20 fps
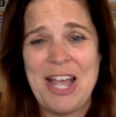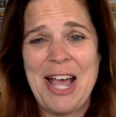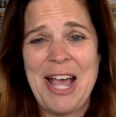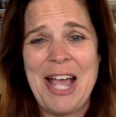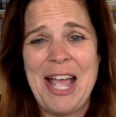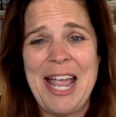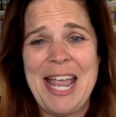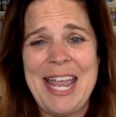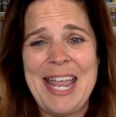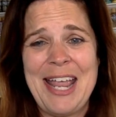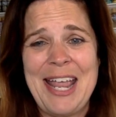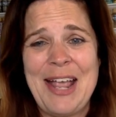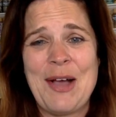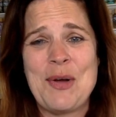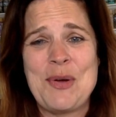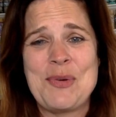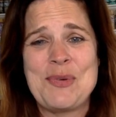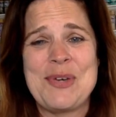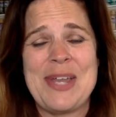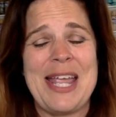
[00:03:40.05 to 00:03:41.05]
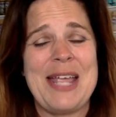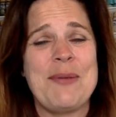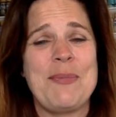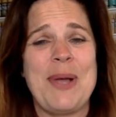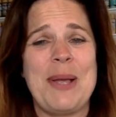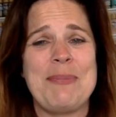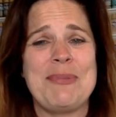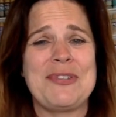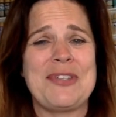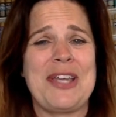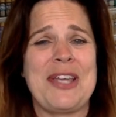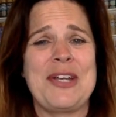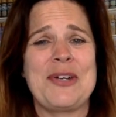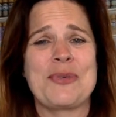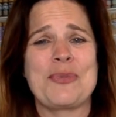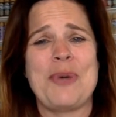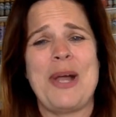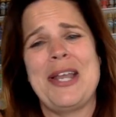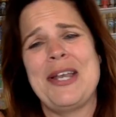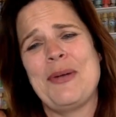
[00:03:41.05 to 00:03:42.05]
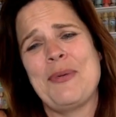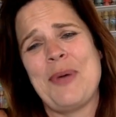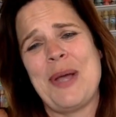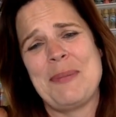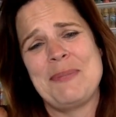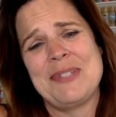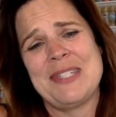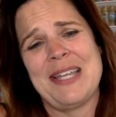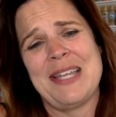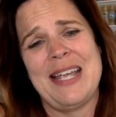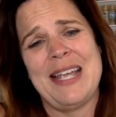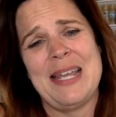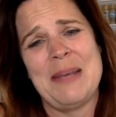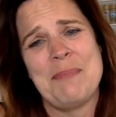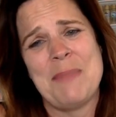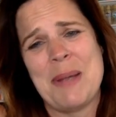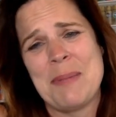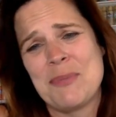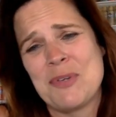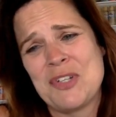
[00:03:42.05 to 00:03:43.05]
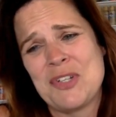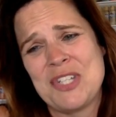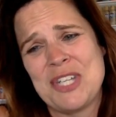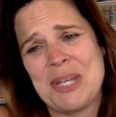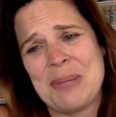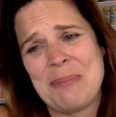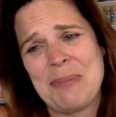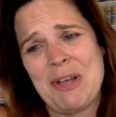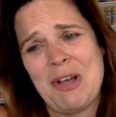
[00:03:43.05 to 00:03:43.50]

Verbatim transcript: I own a website or run a website membership